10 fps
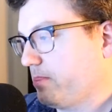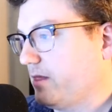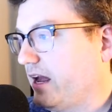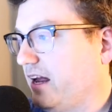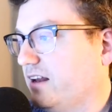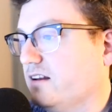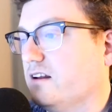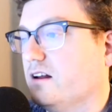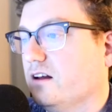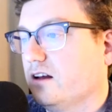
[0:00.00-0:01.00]
And
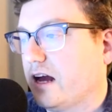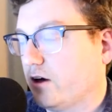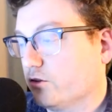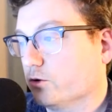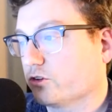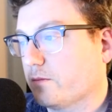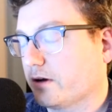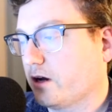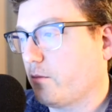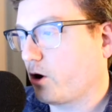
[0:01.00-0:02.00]
how those can
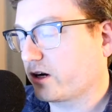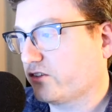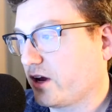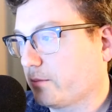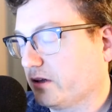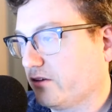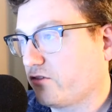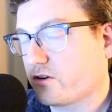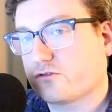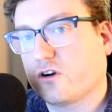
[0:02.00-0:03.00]
become archetypally
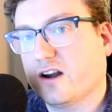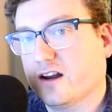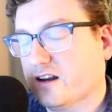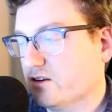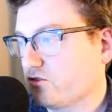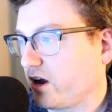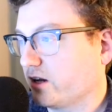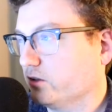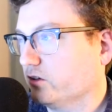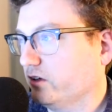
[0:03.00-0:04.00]
frustrated in
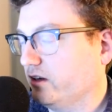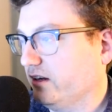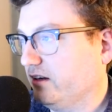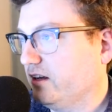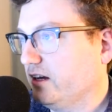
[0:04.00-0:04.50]
childhood and